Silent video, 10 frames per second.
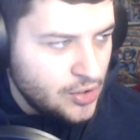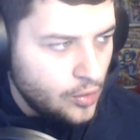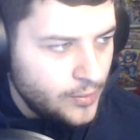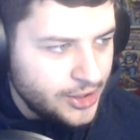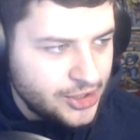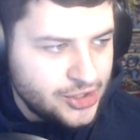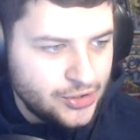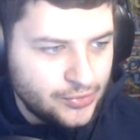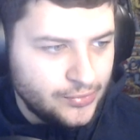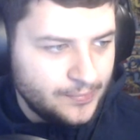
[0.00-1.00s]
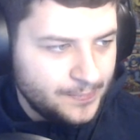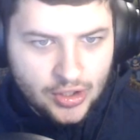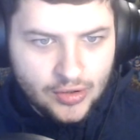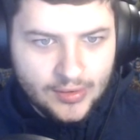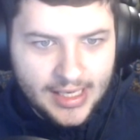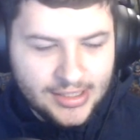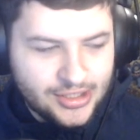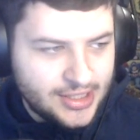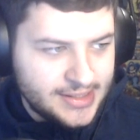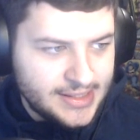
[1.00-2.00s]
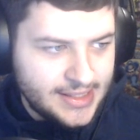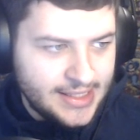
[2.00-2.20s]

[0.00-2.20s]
what we're going to do, so as you can see